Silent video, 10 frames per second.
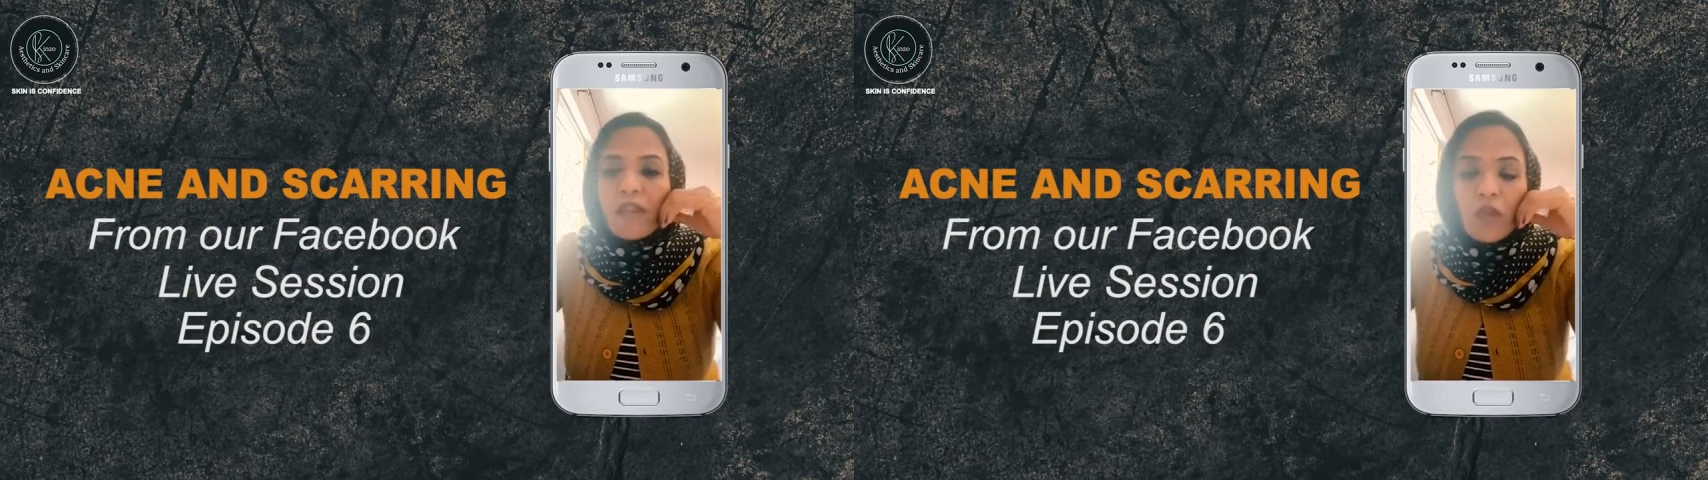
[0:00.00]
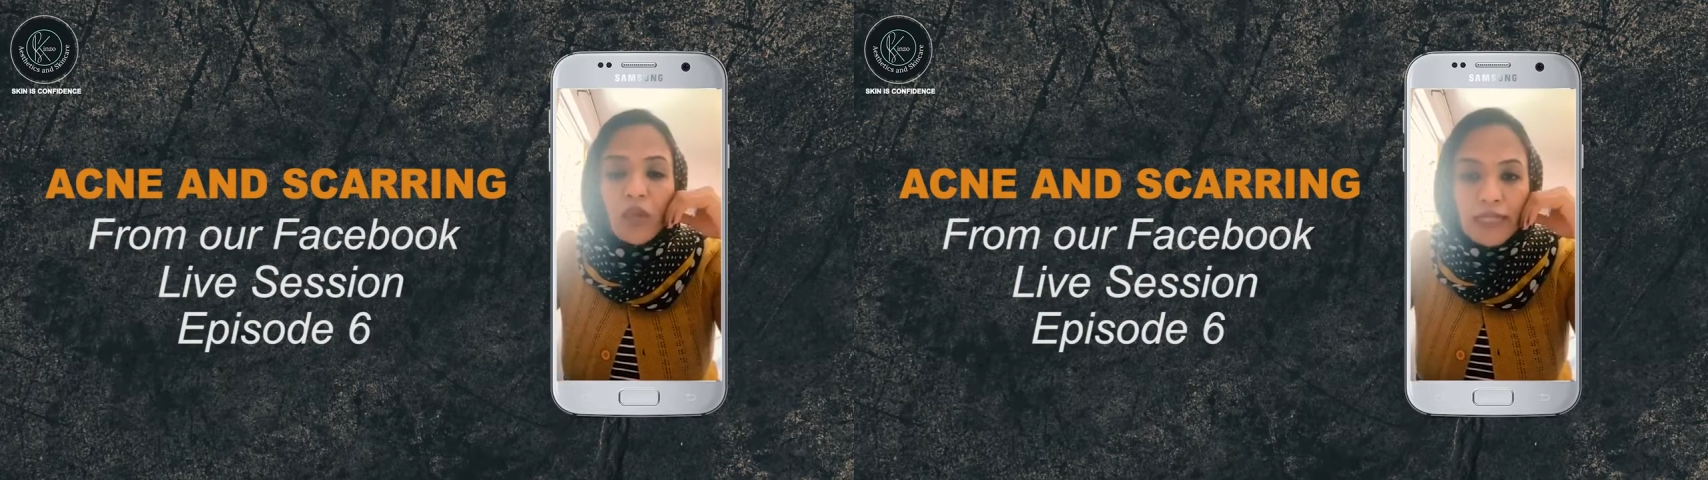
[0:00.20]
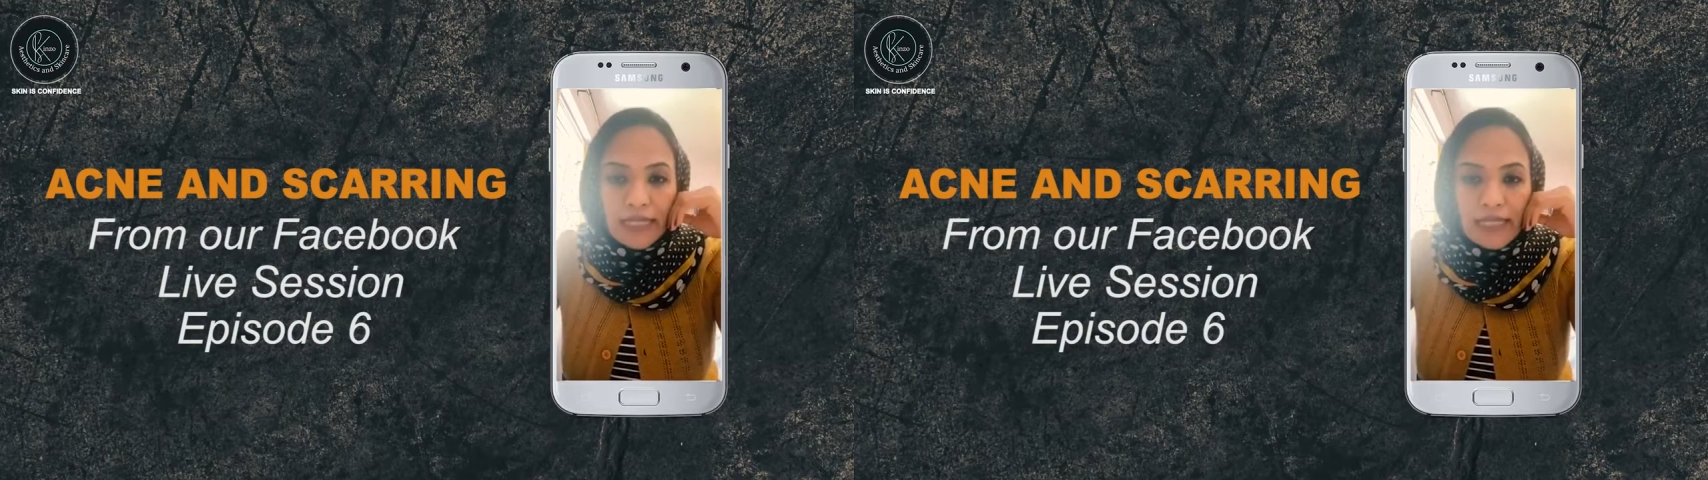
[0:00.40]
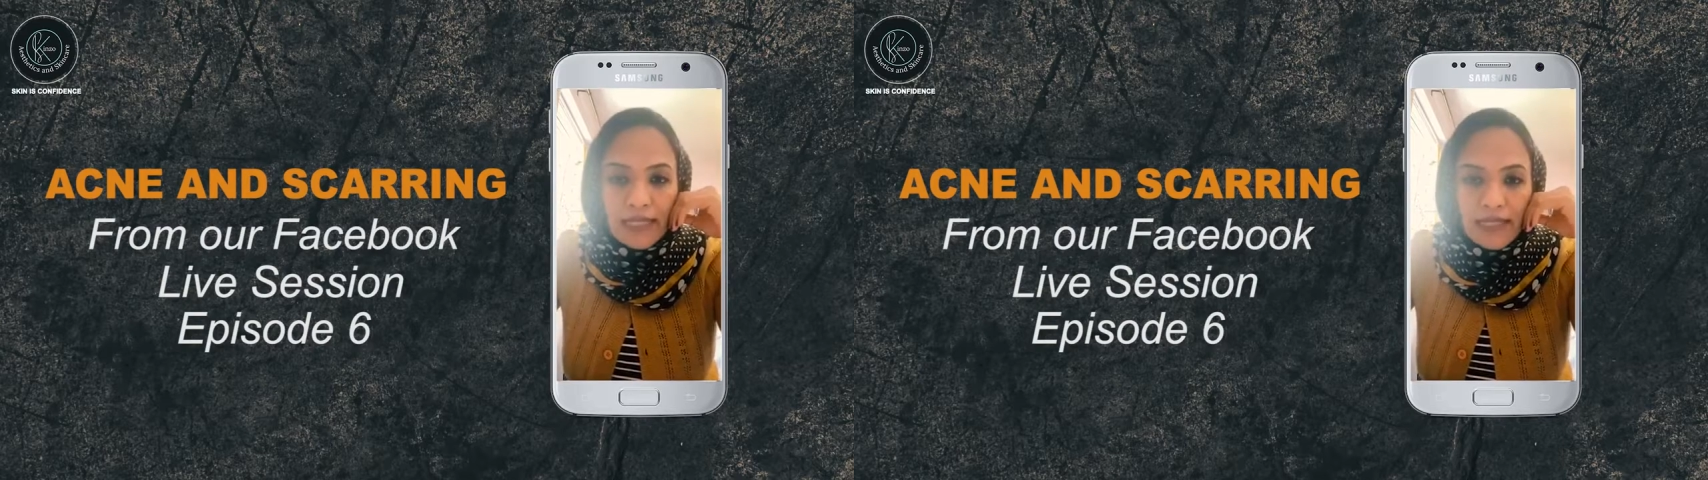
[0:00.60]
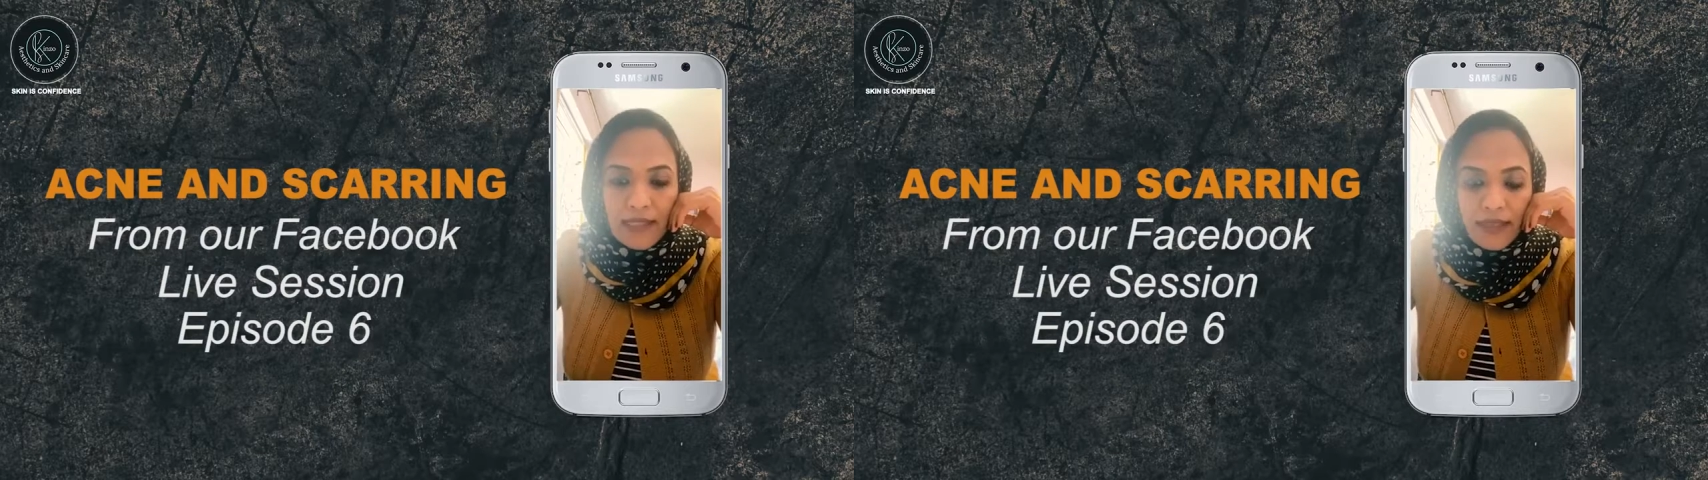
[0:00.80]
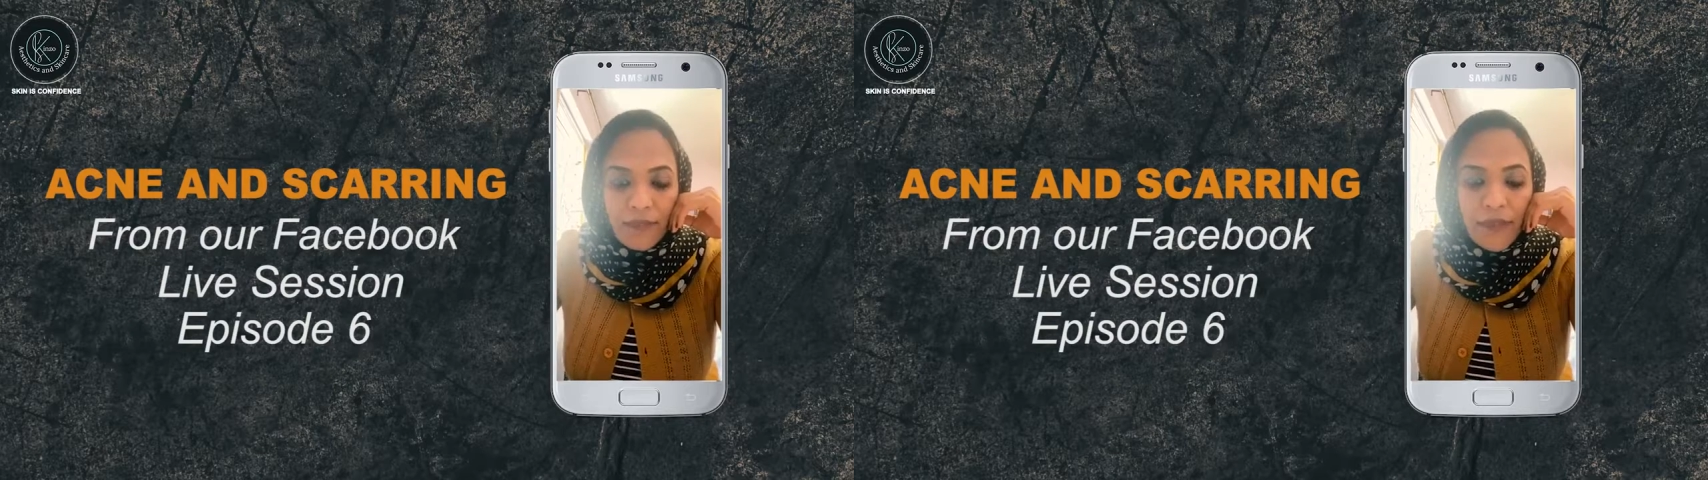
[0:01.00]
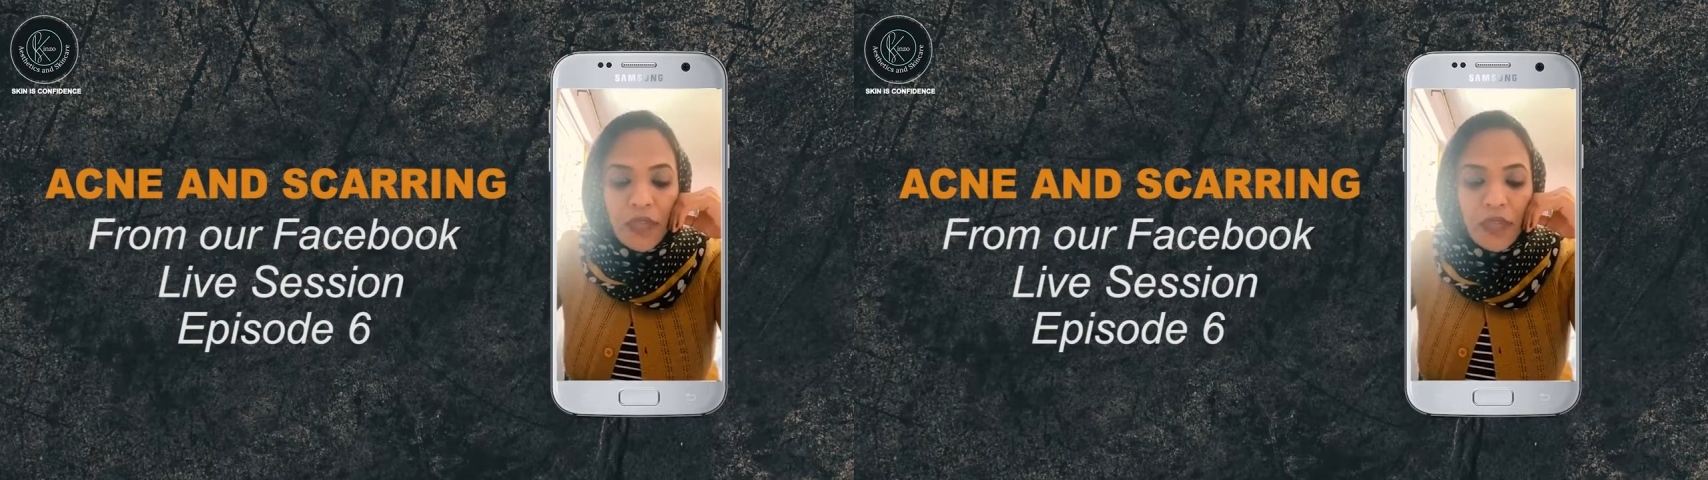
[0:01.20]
we've already discussed that.